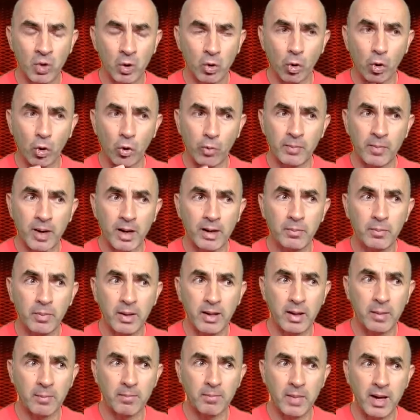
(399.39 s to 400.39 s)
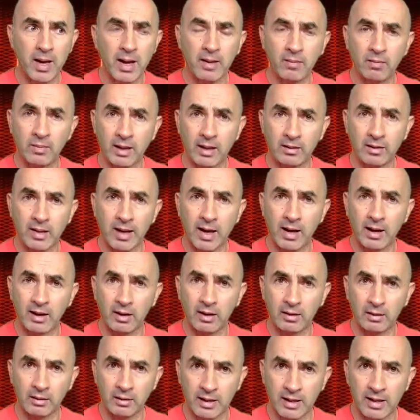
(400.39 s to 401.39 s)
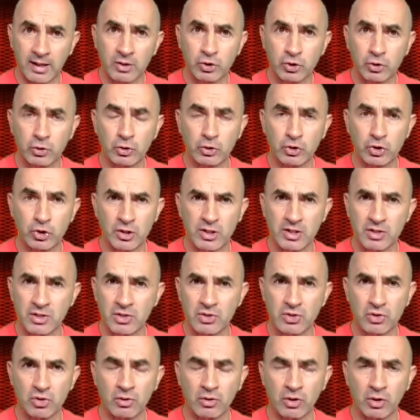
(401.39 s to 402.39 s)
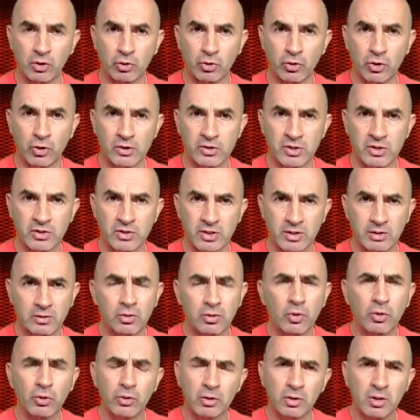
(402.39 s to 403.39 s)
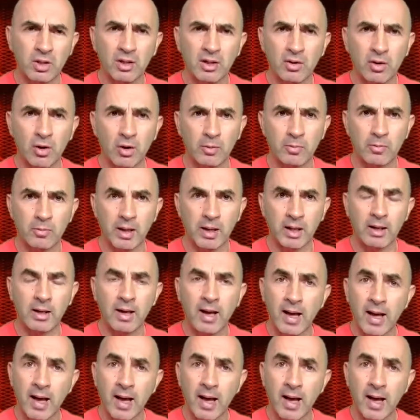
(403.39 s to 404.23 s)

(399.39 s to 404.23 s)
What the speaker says: or maybe a man that hang next to Jesus on a cross and said, Lord, think on me,